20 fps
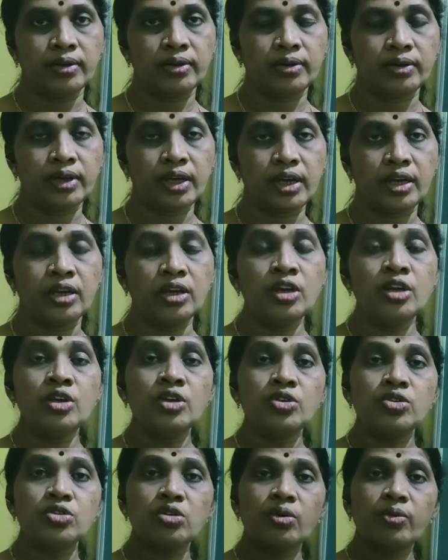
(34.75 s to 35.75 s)
Okay,
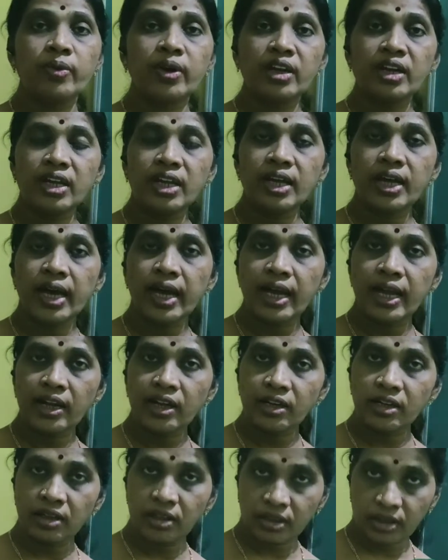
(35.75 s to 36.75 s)
so when he had
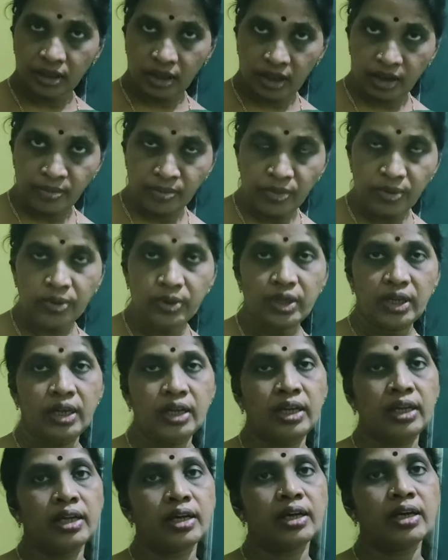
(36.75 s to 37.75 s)
come to
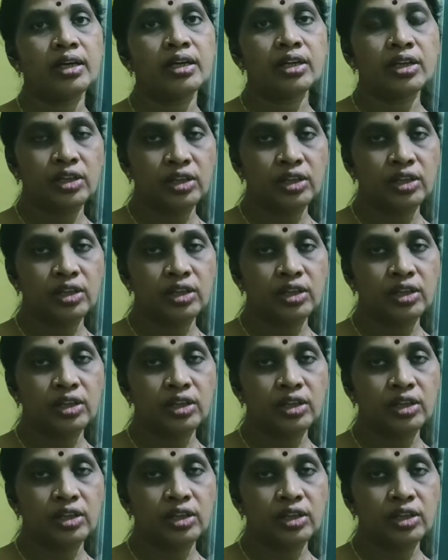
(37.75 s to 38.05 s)
India,